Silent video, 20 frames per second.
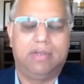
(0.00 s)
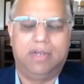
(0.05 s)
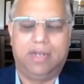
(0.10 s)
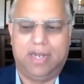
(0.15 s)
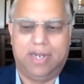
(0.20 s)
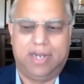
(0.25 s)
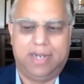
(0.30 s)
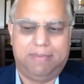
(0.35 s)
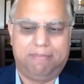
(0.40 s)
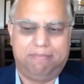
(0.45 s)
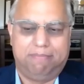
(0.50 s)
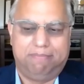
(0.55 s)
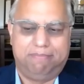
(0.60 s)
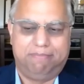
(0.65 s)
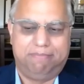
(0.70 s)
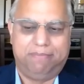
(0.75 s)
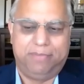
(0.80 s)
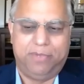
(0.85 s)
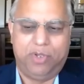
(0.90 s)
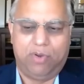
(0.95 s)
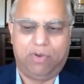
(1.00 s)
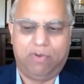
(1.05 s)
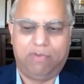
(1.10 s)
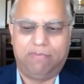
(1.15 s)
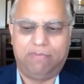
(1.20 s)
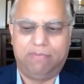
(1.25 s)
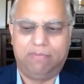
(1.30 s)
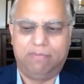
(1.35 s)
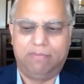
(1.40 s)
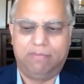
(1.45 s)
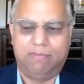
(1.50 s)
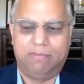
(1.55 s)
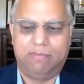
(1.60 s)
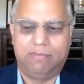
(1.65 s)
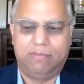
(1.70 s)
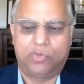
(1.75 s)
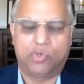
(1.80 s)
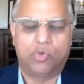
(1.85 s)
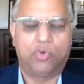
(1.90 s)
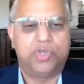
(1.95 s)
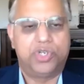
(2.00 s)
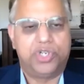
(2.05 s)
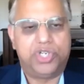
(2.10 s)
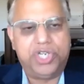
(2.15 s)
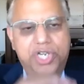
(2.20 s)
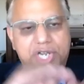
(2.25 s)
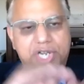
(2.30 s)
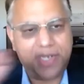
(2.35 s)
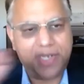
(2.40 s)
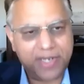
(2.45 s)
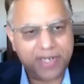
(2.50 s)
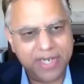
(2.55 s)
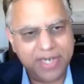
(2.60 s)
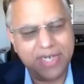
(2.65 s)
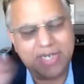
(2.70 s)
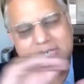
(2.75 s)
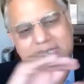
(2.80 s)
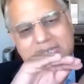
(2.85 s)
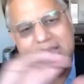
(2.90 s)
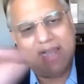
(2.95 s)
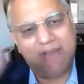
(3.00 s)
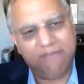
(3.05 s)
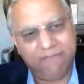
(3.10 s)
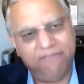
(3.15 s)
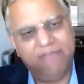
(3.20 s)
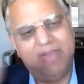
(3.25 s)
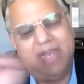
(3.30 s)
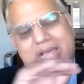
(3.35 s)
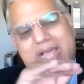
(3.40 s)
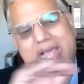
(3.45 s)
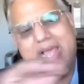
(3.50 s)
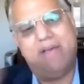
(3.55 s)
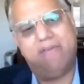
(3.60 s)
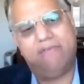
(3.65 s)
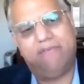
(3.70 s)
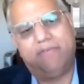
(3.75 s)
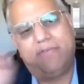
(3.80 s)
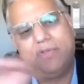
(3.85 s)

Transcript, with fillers: uh, you know, so sheet itself will have,